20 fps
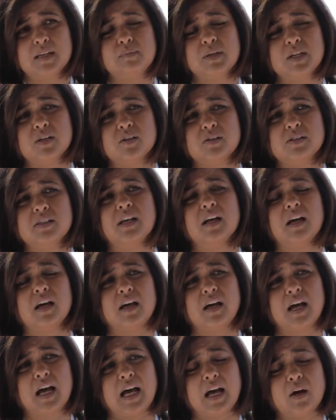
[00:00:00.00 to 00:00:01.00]
because
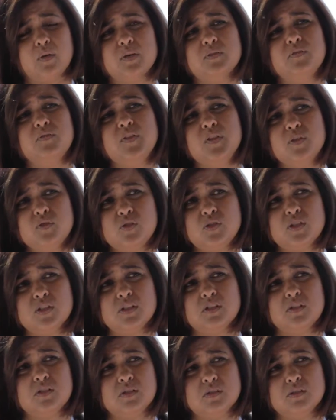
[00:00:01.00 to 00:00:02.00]
our
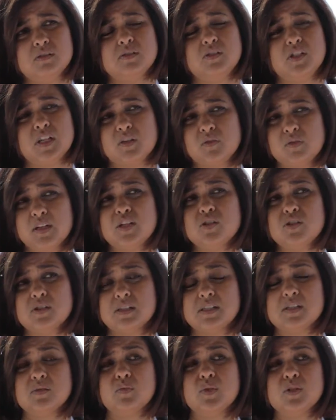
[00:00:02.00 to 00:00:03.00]
future
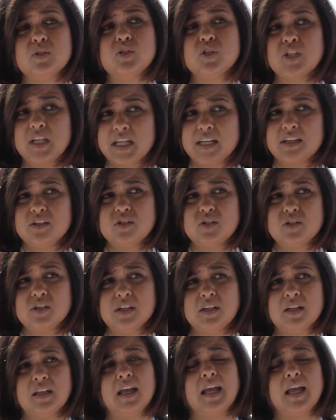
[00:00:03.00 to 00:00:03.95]
generations will change,